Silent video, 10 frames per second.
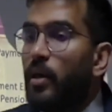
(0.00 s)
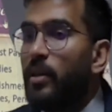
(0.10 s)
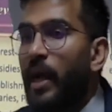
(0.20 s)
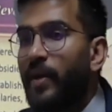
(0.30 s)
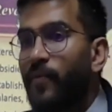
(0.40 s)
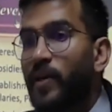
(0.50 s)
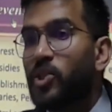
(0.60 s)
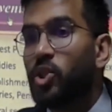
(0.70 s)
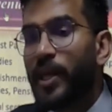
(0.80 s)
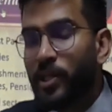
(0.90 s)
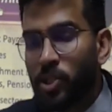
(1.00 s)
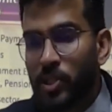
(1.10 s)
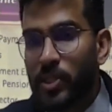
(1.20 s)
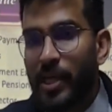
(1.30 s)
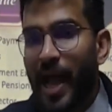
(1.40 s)
that if it changes
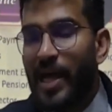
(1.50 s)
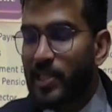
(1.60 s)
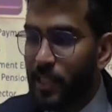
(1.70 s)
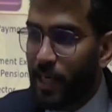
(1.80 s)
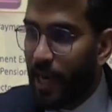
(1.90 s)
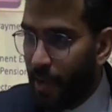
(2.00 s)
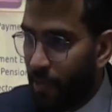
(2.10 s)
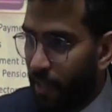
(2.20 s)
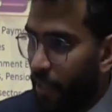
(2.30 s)
the asset liability, if